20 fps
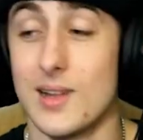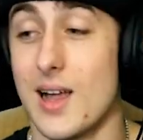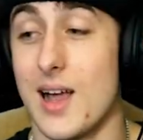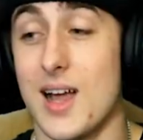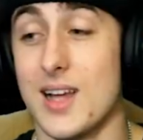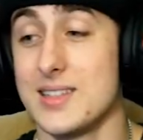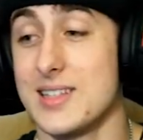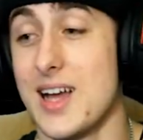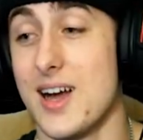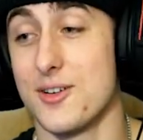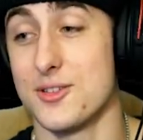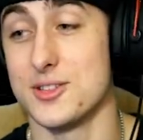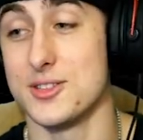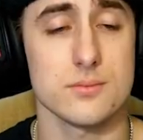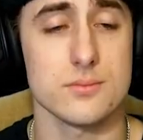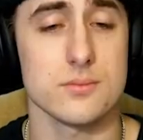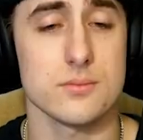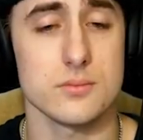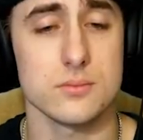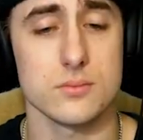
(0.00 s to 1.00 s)
I doubt it.
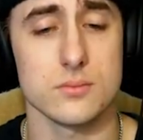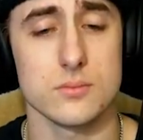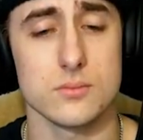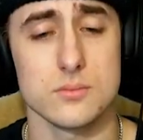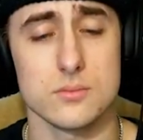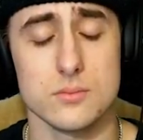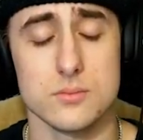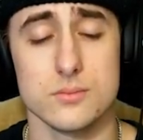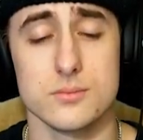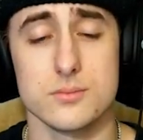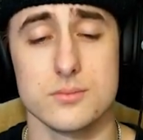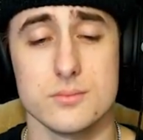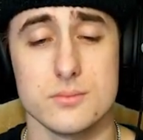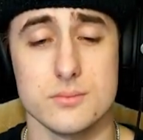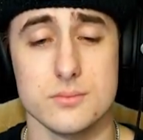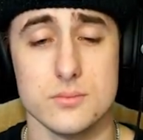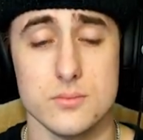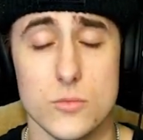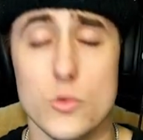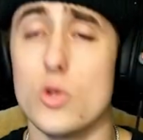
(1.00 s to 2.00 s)
Hello everyone, this is
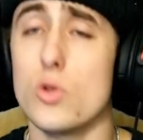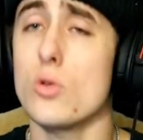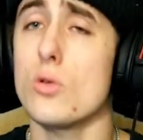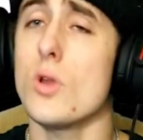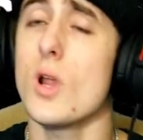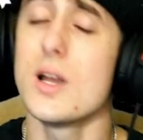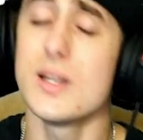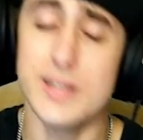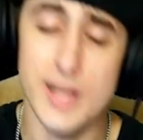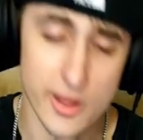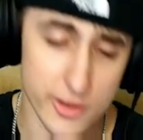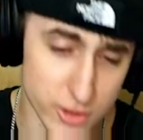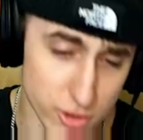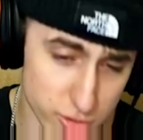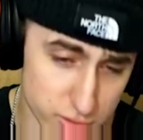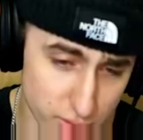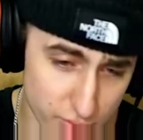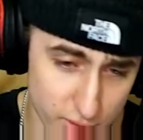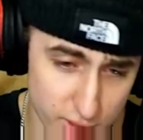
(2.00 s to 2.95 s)
your Daily, Dose of Internet.